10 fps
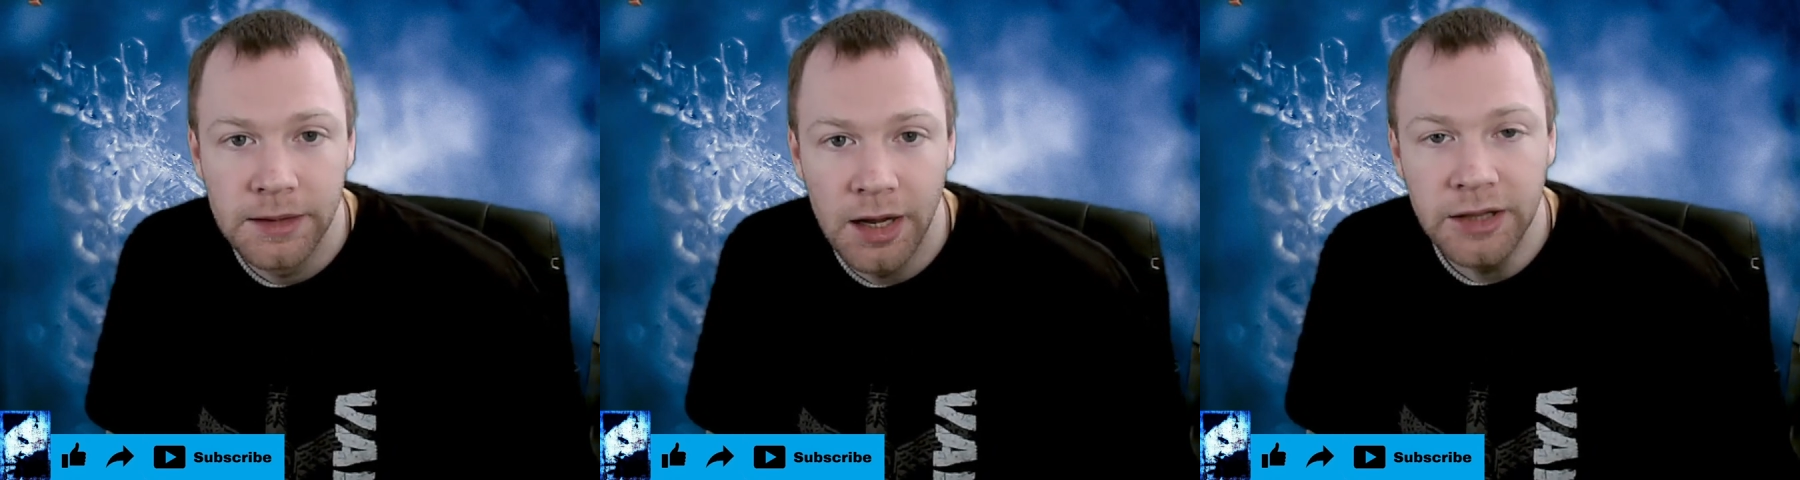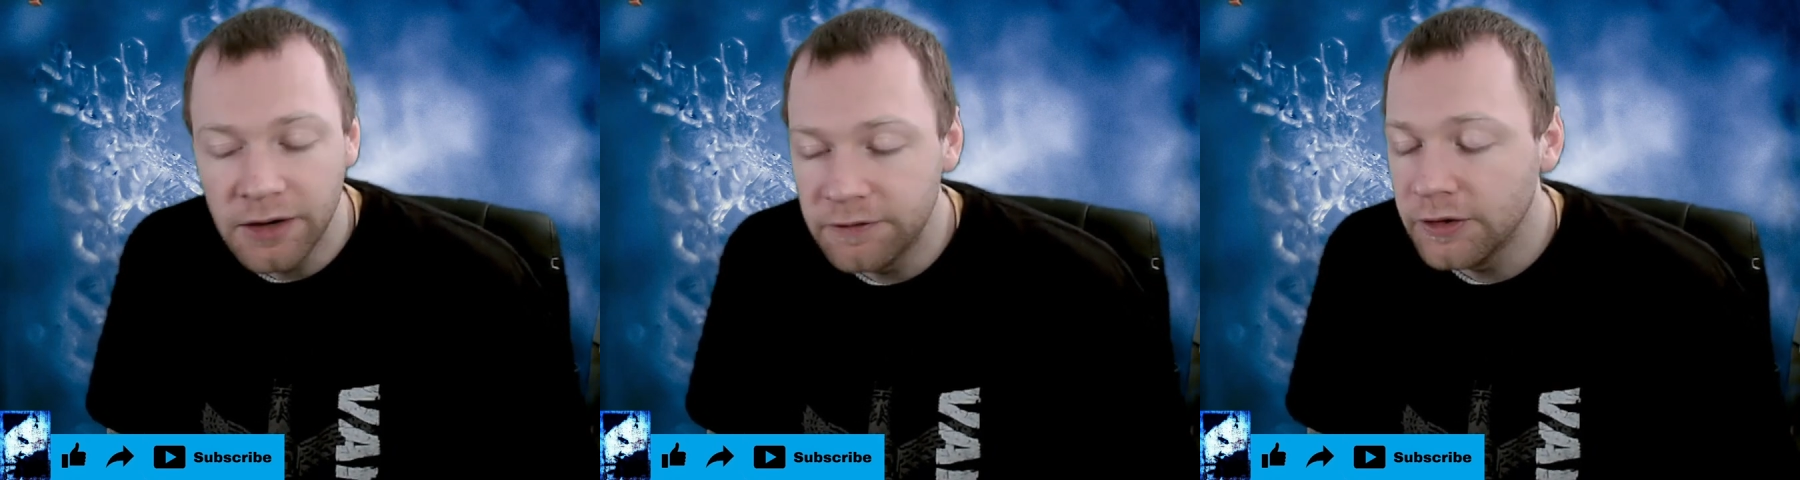
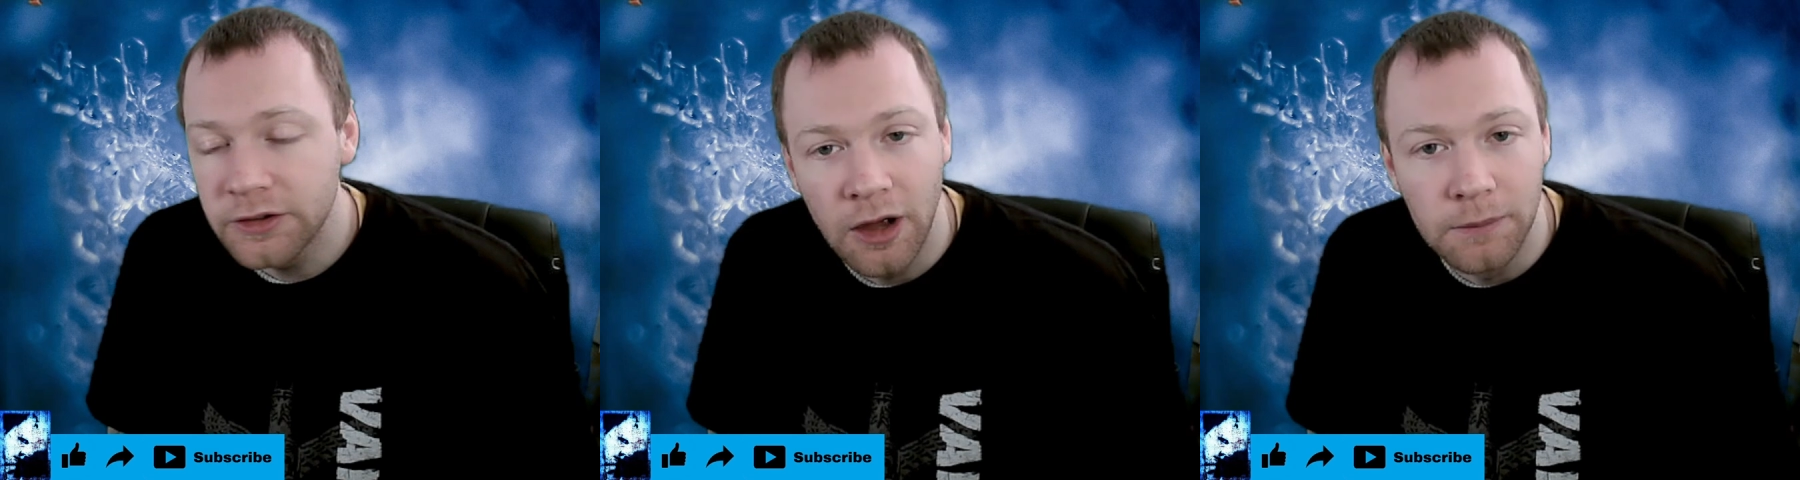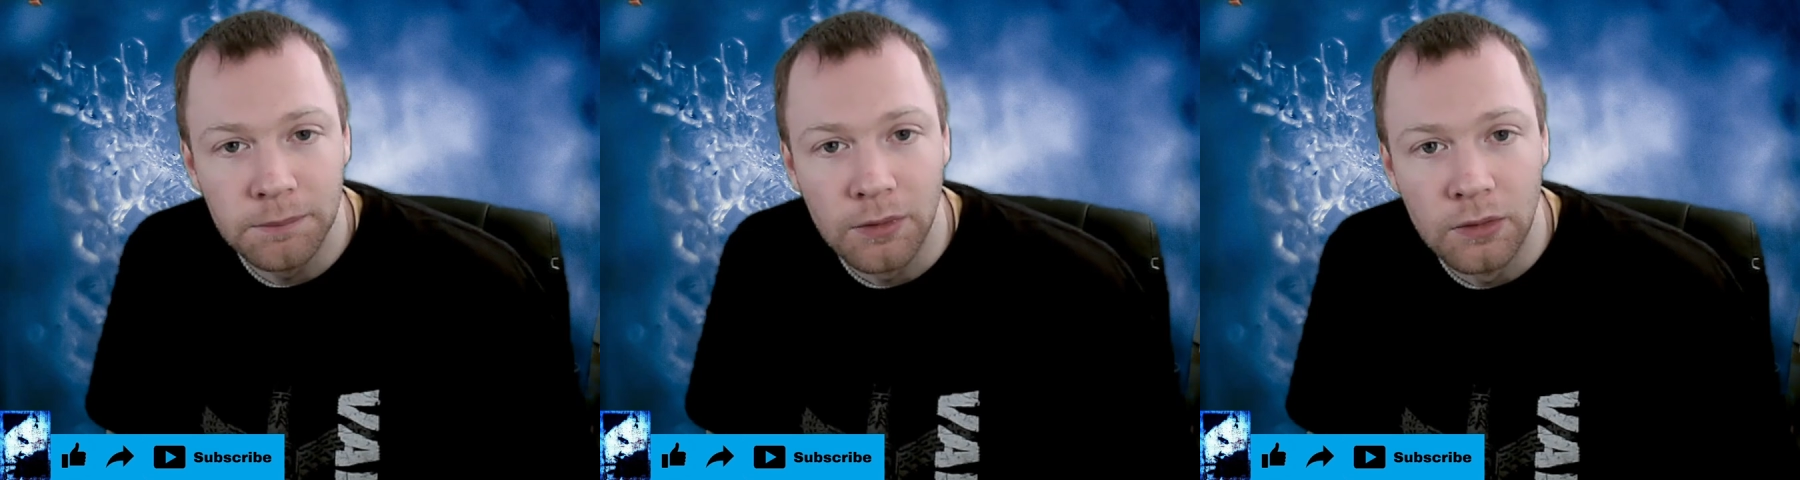Another
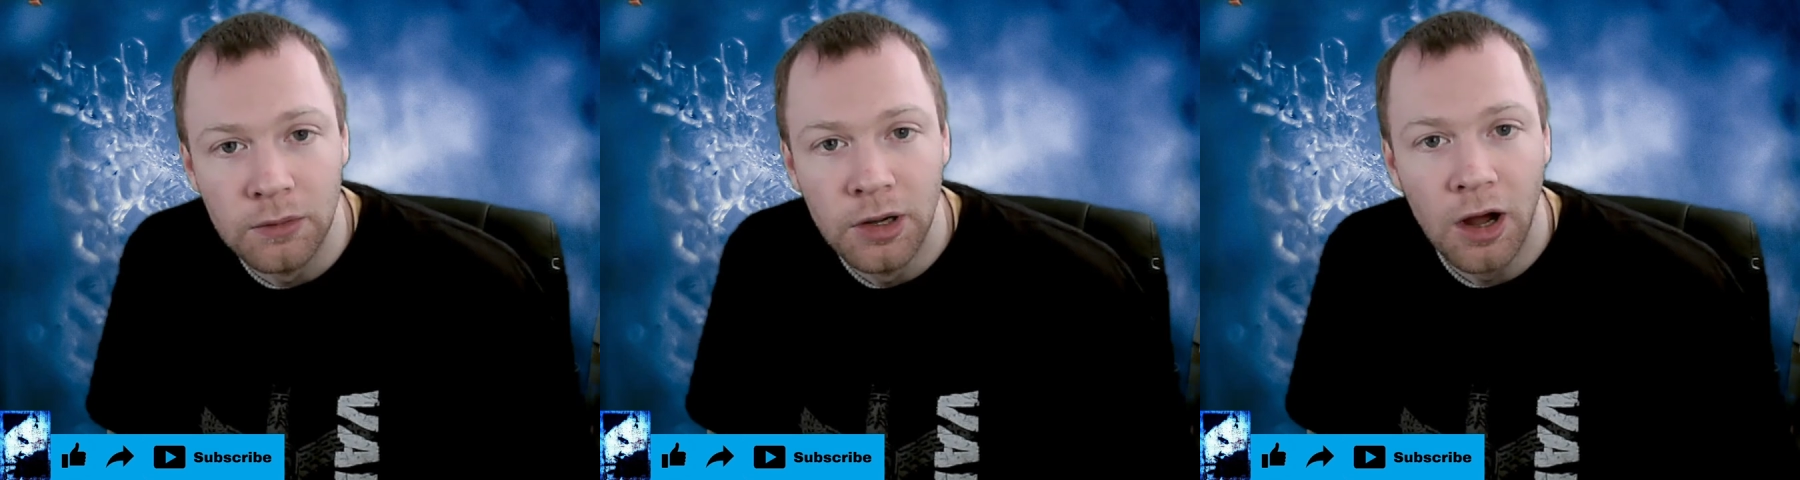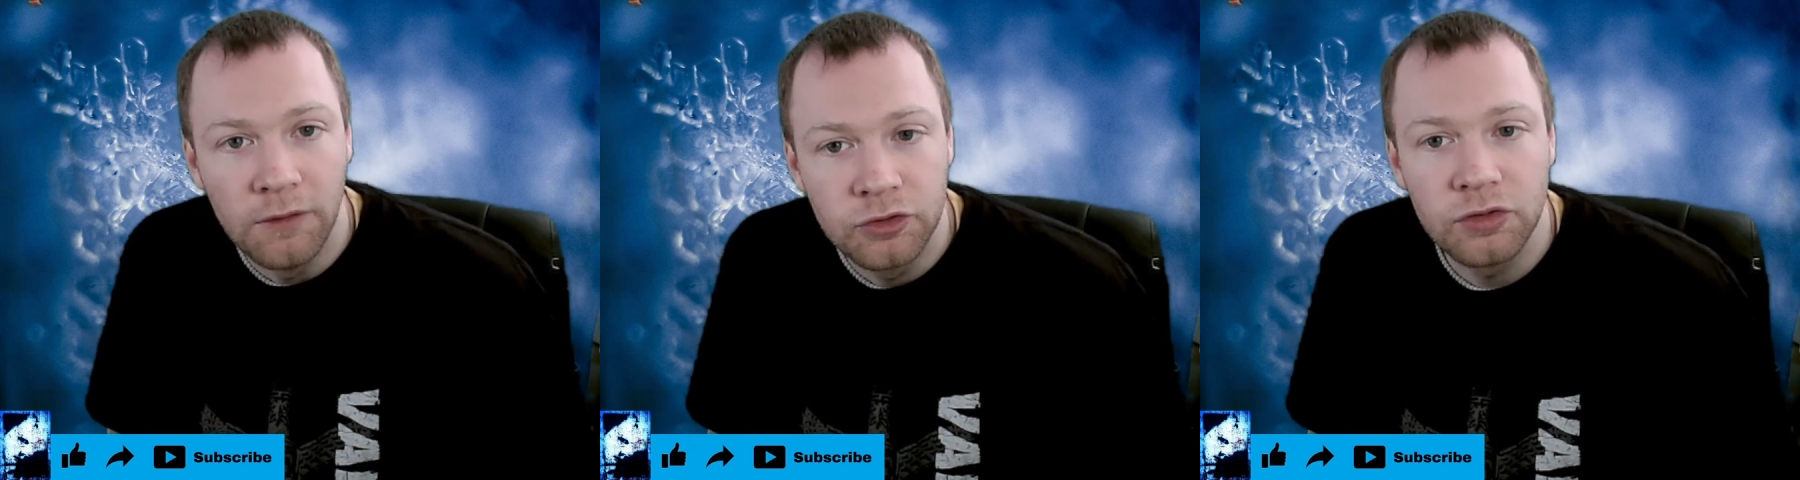example of